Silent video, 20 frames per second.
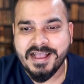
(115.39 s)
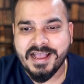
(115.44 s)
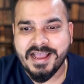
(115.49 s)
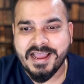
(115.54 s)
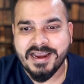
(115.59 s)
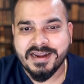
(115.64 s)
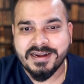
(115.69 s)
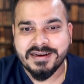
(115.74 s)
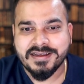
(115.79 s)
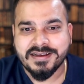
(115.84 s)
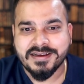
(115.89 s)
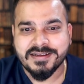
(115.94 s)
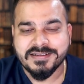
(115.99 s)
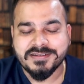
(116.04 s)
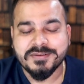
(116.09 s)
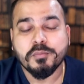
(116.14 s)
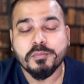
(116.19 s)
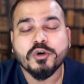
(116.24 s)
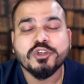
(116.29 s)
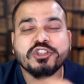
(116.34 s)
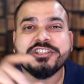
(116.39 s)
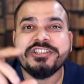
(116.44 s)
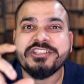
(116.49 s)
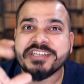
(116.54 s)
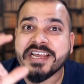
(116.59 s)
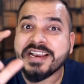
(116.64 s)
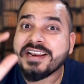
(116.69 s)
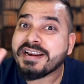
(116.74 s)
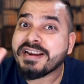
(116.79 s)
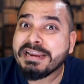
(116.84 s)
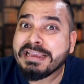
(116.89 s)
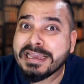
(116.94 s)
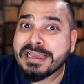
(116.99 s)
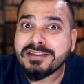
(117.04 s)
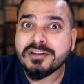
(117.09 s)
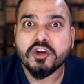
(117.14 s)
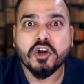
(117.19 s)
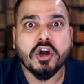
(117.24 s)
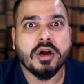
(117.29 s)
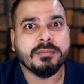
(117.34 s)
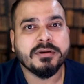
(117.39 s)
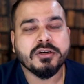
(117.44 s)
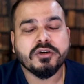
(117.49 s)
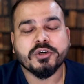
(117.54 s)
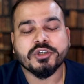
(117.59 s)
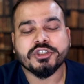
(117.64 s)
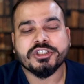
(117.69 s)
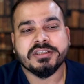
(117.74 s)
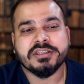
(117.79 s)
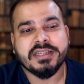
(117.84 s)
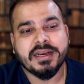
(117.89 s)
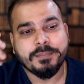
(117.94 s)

and uh, the most generic and the common question